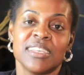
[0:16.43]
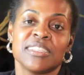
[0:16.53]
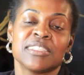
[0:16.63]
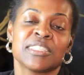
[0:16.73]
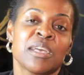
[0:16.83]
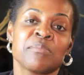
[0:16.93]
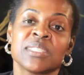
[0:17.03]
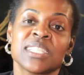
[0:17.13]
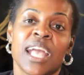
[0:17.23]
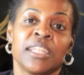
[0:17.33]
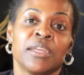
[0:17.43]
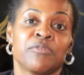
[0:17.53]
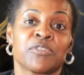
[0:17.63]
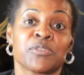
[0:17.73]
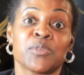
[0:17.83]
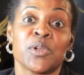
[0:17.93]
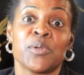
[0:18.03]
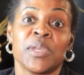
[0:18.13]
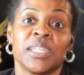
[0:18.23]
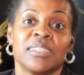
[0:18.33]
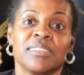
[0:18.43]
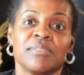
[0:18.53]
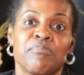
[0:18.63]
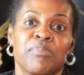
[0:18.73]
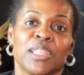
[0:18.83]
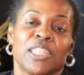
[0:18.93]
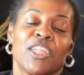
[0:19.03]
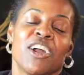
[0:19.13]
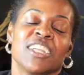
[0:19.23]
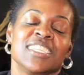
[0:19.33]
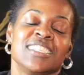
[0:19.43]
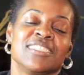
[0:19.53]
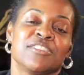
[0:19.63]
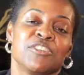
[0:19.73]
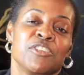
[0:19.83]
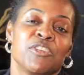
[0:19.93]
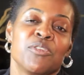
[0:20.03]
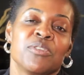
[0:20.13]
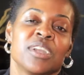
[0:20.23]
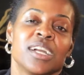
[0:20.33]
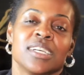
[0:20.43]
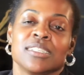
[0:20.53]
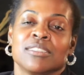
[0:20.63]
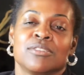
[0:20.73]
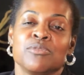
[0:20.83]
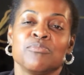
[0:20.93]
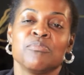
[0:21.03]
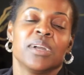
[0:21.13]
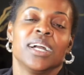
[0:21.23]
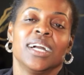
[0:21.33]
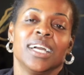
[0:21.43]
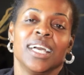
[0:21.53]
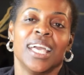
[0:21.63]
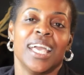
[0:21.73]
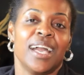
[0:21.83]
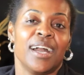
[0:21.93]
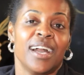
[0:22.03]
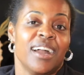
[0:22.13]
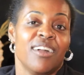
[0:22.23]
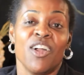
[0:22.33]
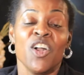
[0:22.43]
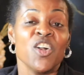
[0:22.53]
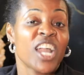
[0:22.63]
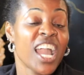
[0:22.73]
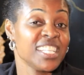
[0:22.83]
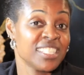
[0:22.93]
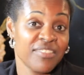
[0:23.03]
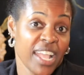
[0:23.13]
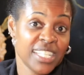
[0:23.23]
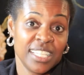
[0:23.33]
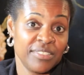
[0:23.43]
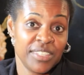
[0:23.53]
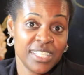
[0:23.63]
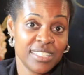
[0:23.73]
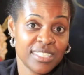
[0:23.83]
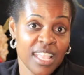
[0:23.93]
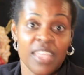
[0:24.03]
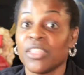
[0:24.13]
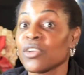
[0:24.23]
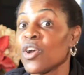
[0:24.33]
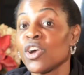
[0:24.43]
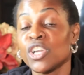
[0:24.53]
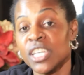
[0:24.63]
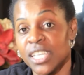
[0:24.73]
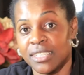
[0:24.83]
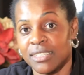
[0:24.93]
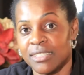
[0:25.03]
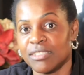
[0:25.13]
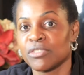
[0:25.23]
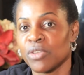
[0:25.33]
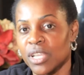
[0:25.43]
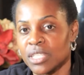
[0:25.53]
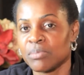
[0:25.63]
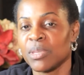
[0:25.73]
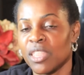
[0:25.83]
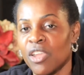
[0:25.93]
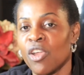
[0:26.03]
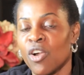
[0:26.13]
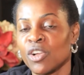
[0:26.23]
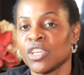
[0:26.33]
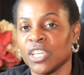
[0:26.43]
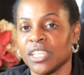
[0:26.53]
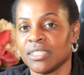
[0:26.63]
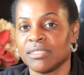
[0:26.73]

Some sign up for rowing, Pilates, yoga, Zumba, all kinds of activities, and they're all good. Trust me, they're all good.